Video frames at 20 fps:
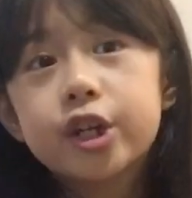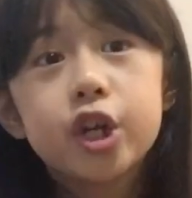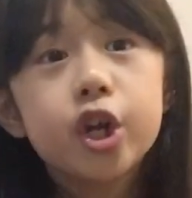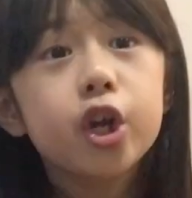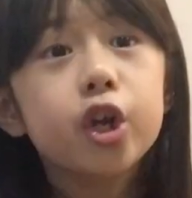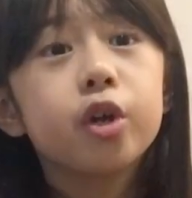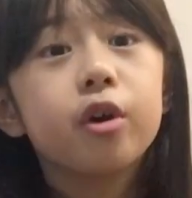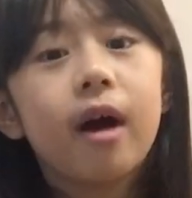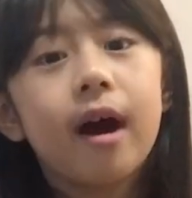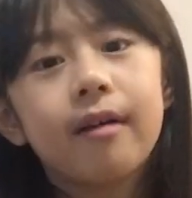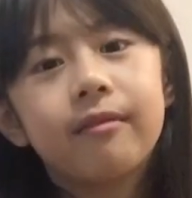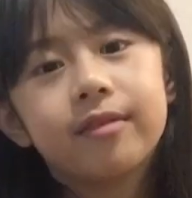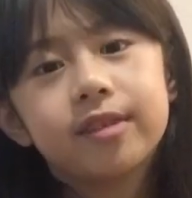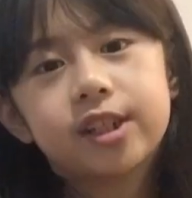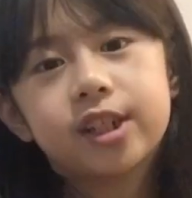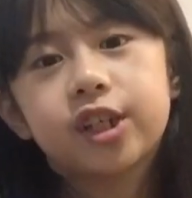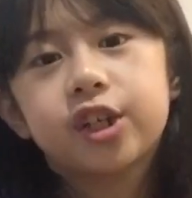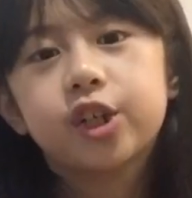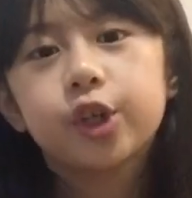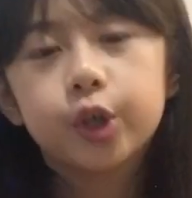Gosh,
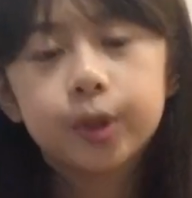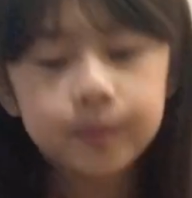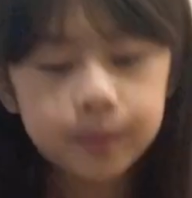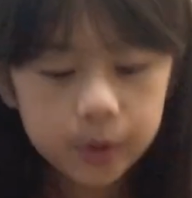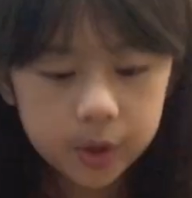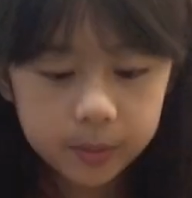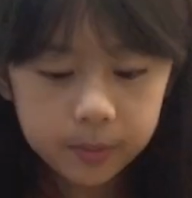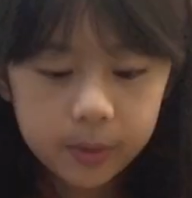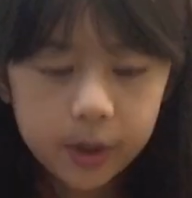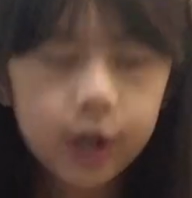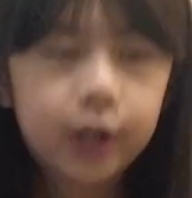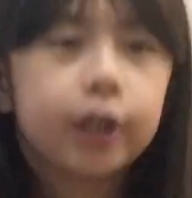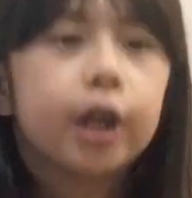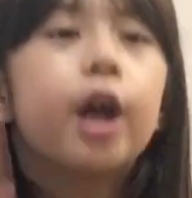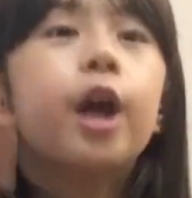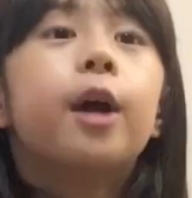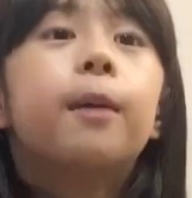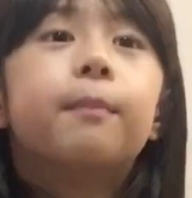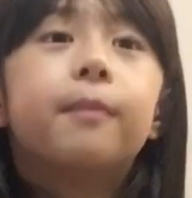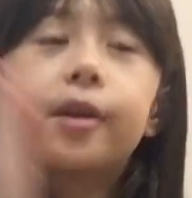make sure you have a
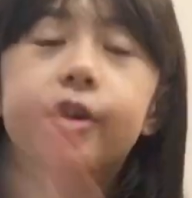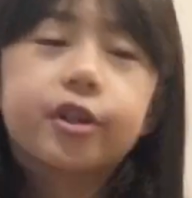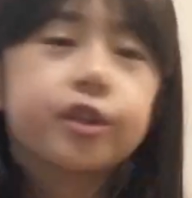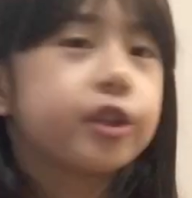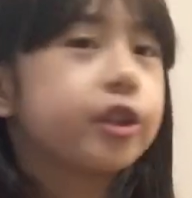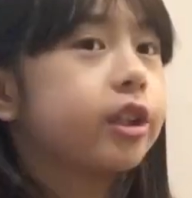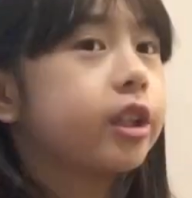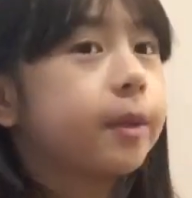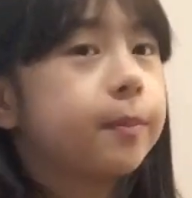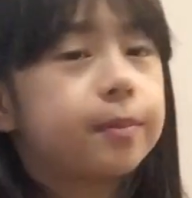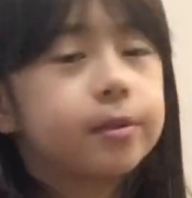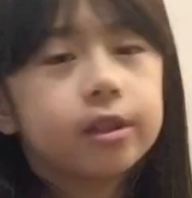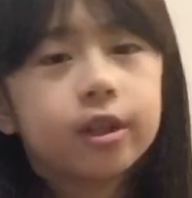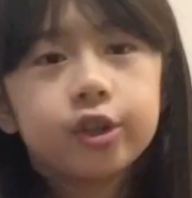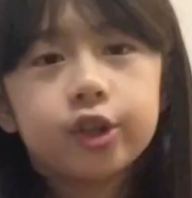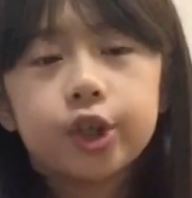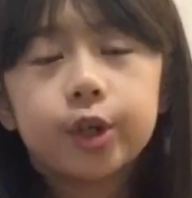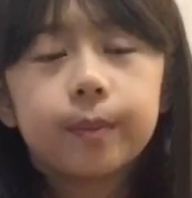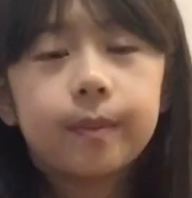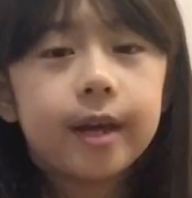secure bookmark.
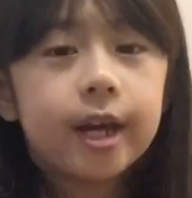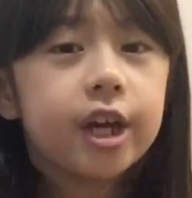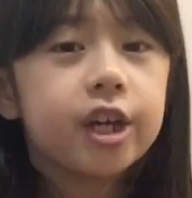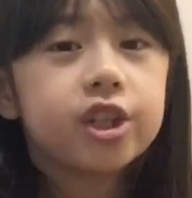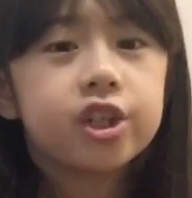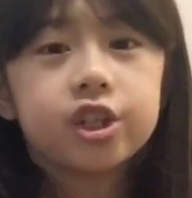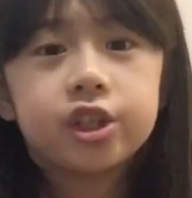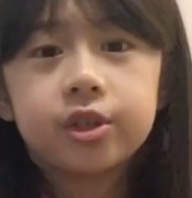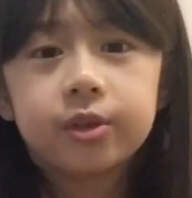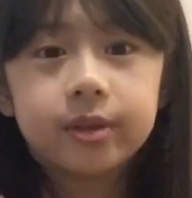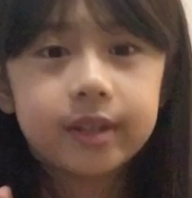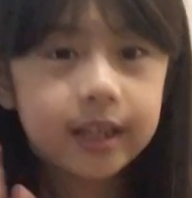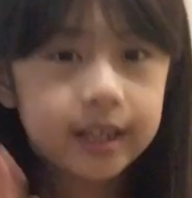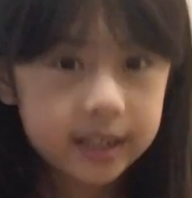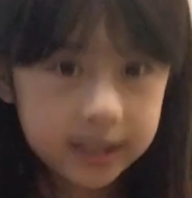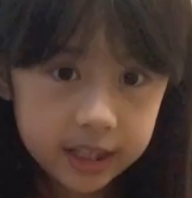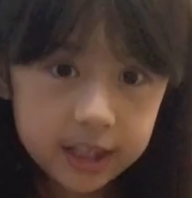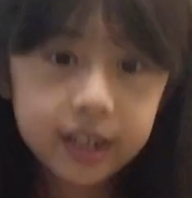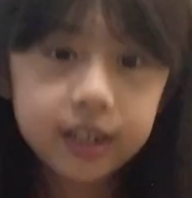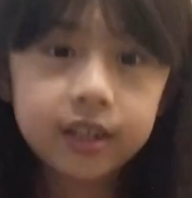Make sure you really put on your
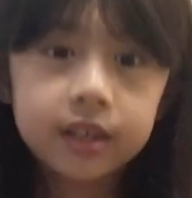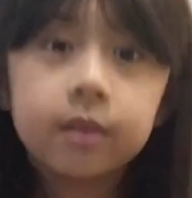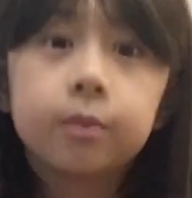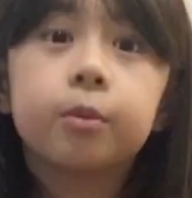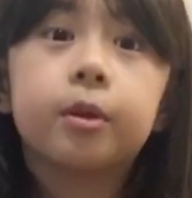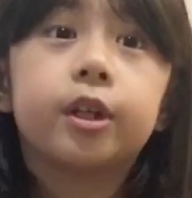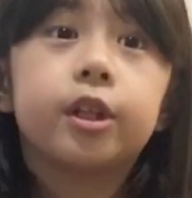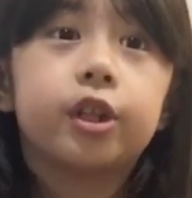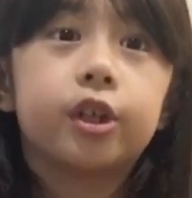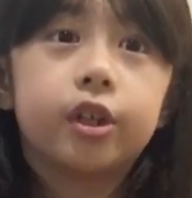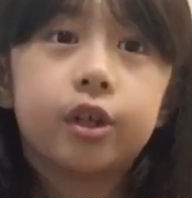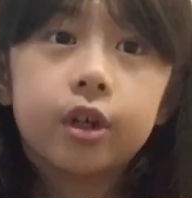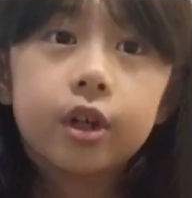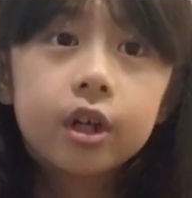page so that